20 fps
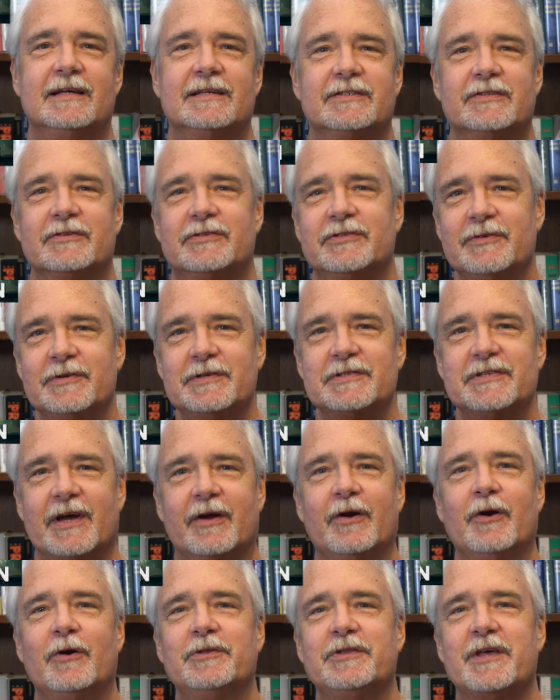So as soon as I
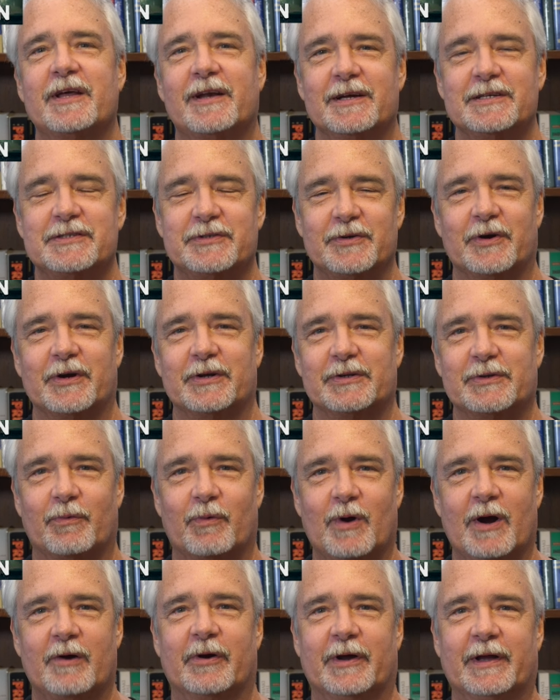heard that, I started to
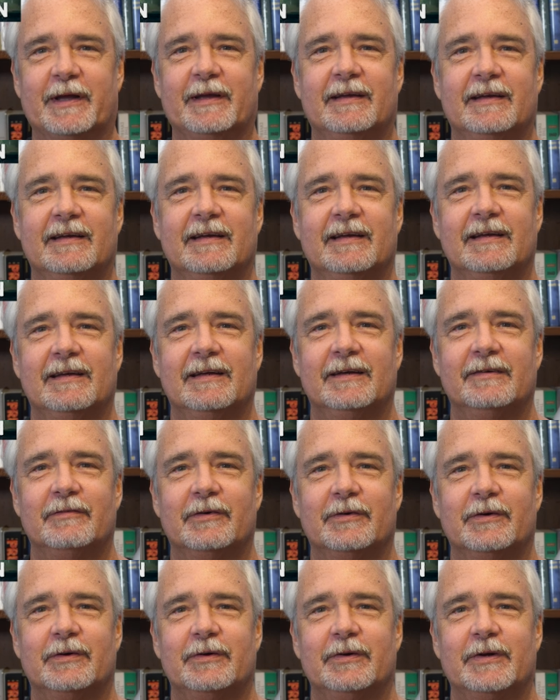worry.
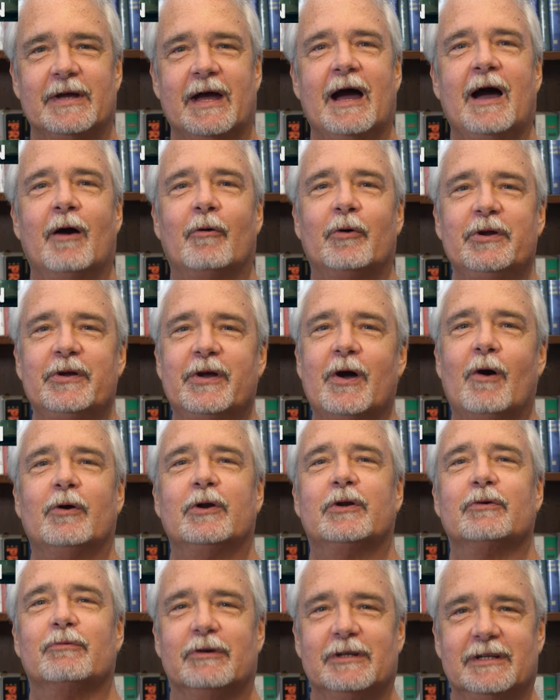How are you
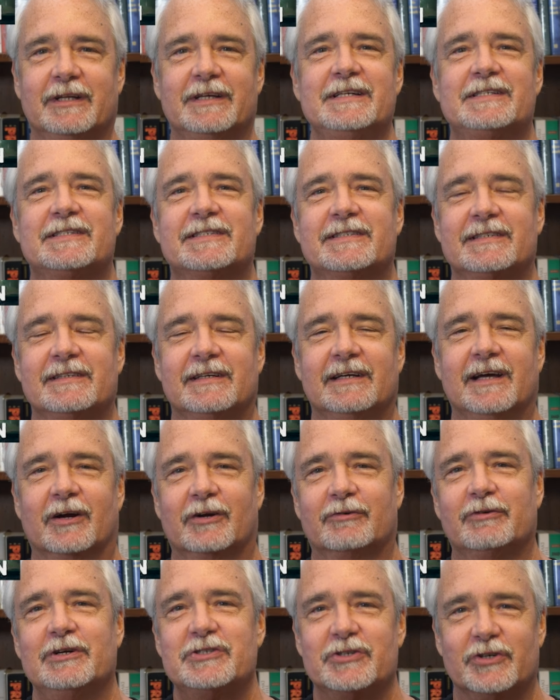going to release
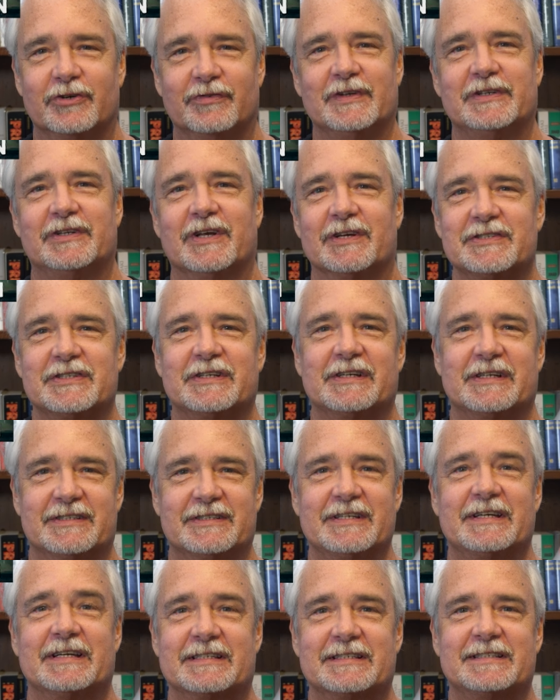a creature that doesn't
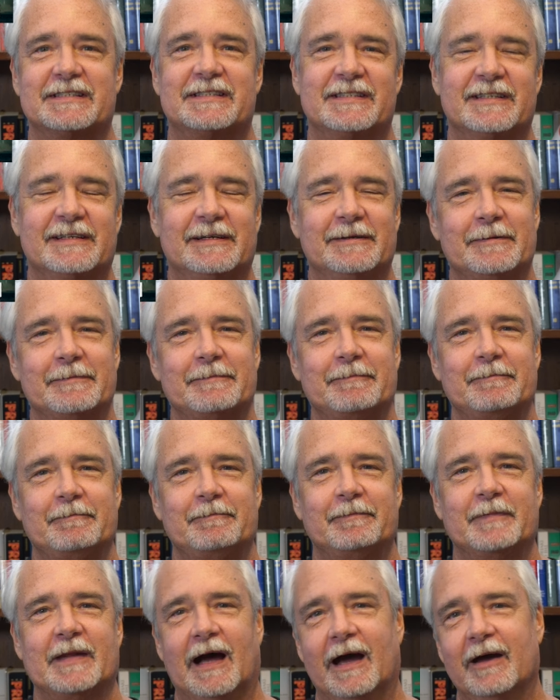exist?
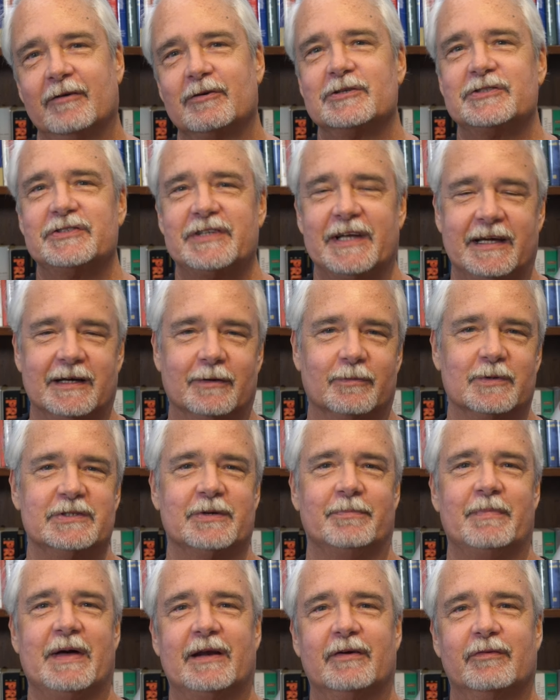I understand it was
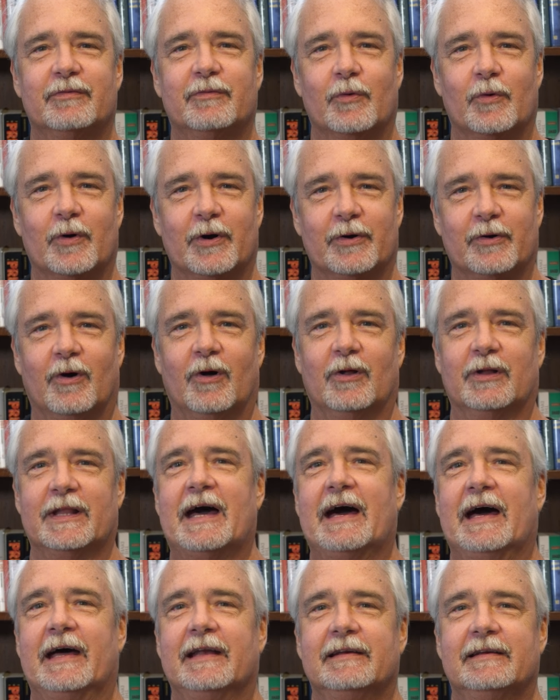a metaphor and all
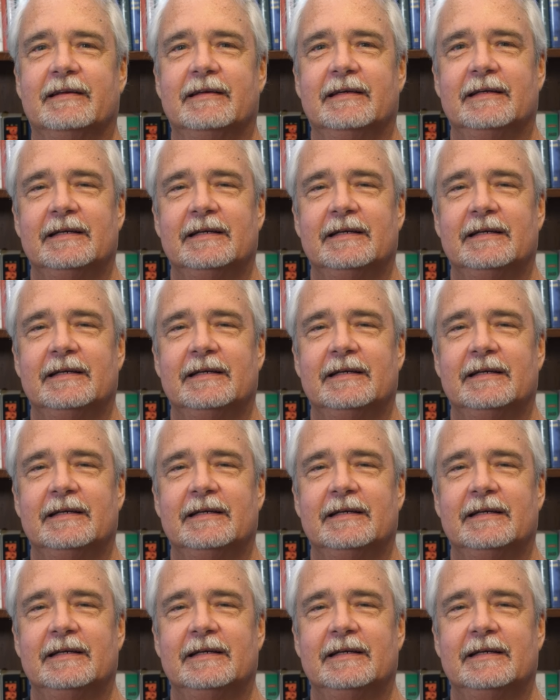that,